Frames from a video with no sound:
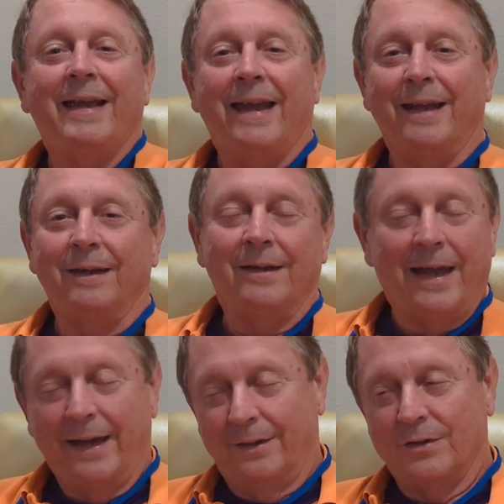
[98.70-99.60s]
And,
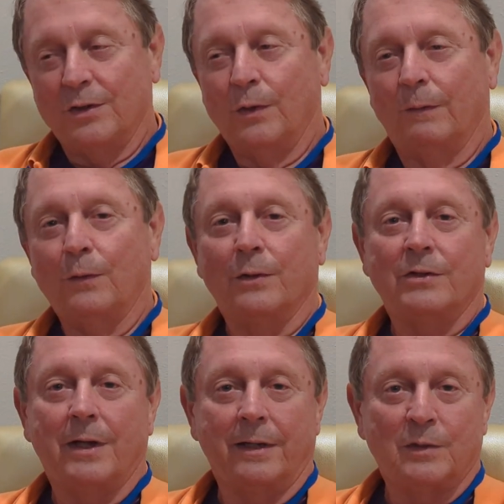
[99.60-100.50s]
and so, of
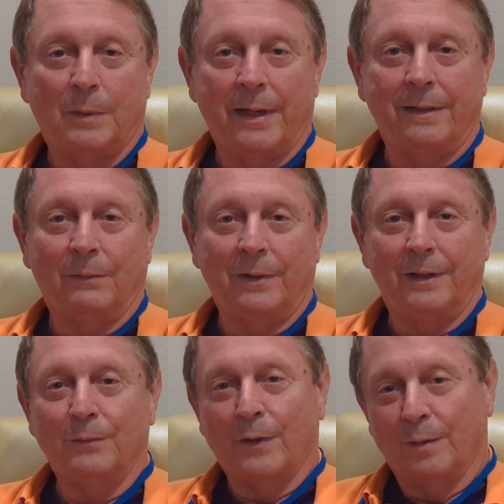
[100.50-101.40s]
course, I explained that we
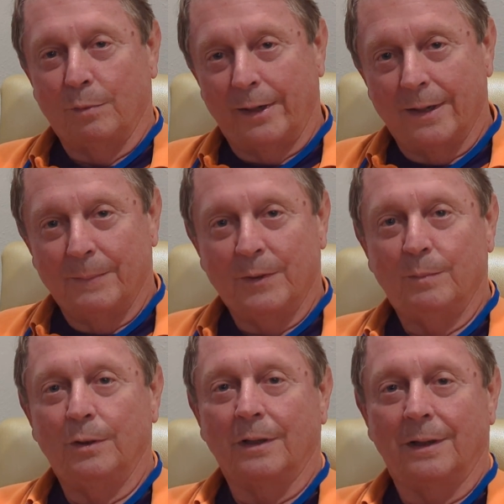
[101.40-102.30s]
didn't want to break up the
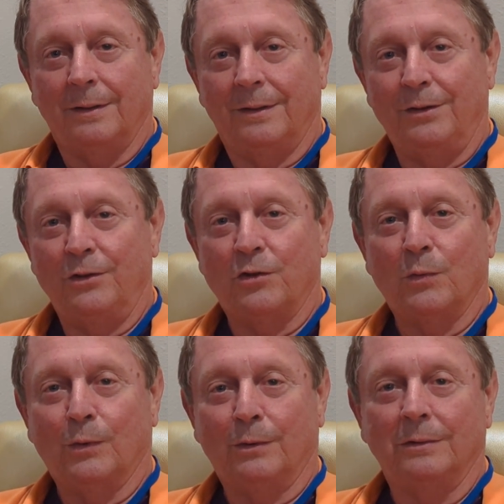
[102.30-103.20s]
book and the
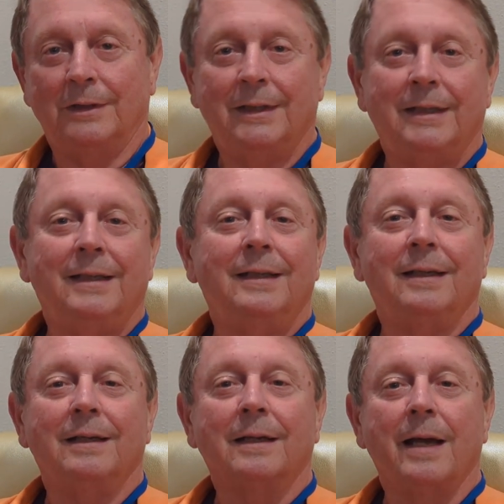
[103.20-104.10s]
usual
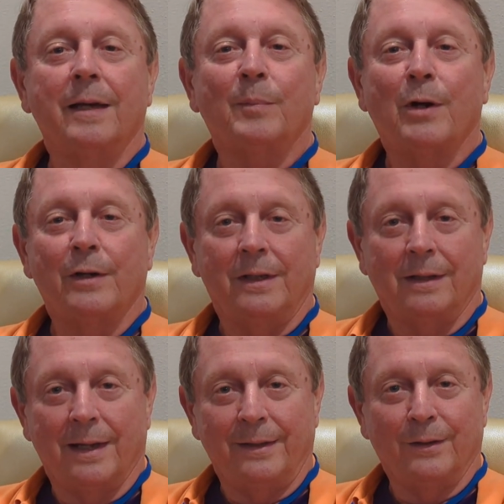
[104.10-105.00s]
uh, kind of party
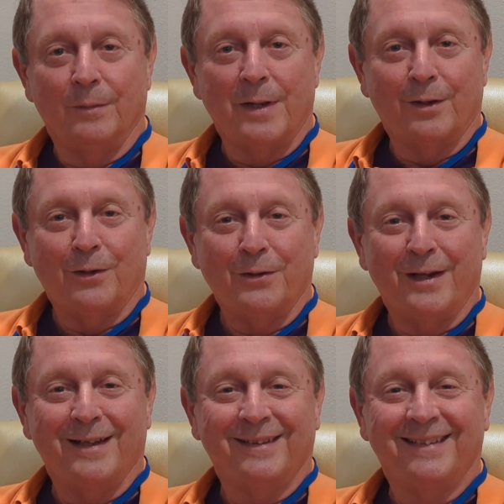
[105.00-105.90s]
line there about all
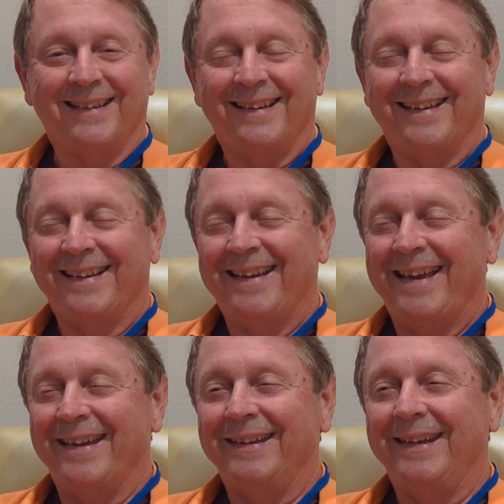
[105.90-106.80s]
that.
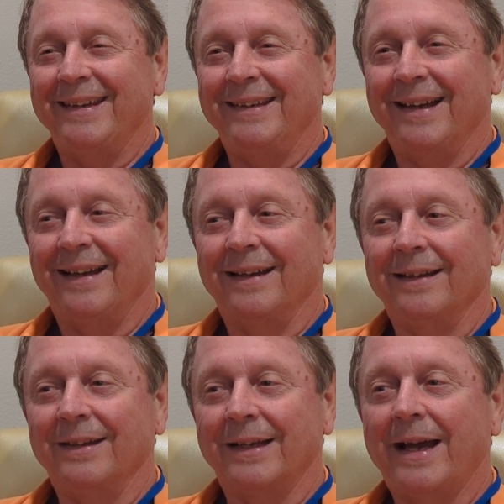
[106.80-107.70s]
And then
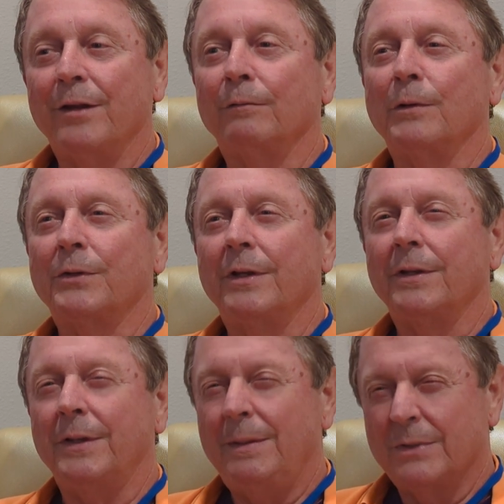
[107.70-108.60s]
uh, the guy that wrote the
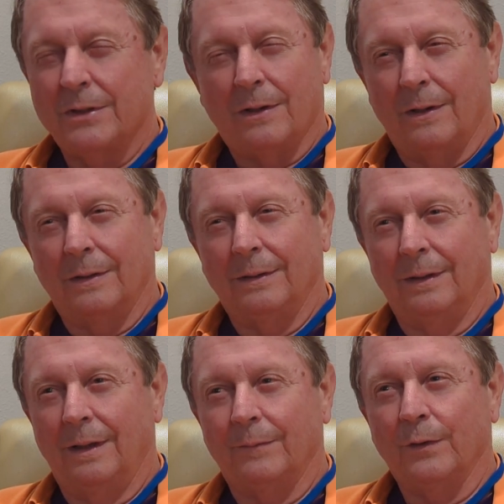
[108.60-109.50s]
theme song
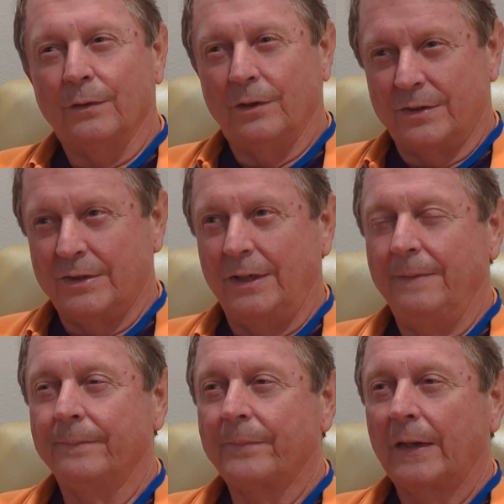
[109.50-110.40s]
uh, for
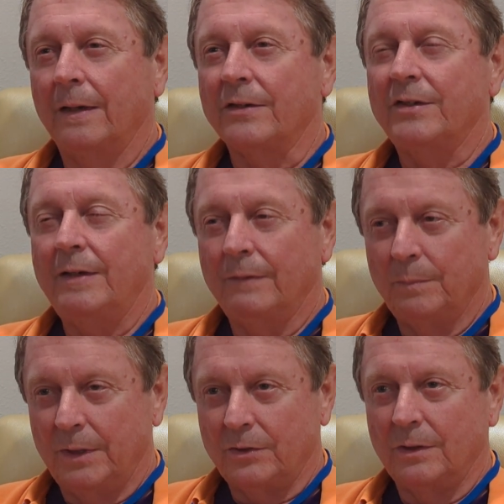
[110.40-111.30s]
Tootsie, uh, Stephen
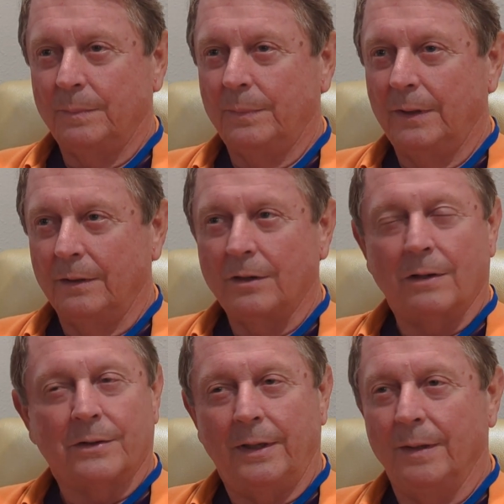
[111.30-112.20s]
Bishop, uh,
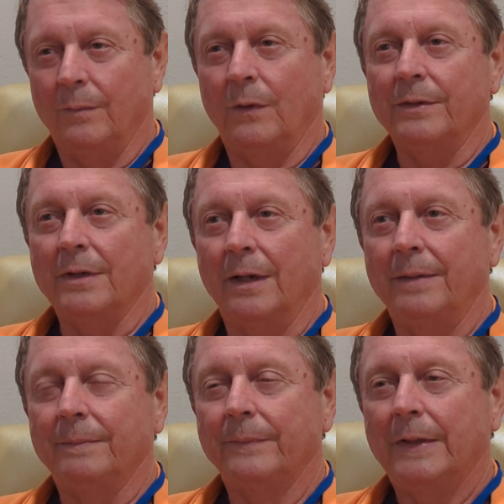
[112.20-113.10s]
talked to him one time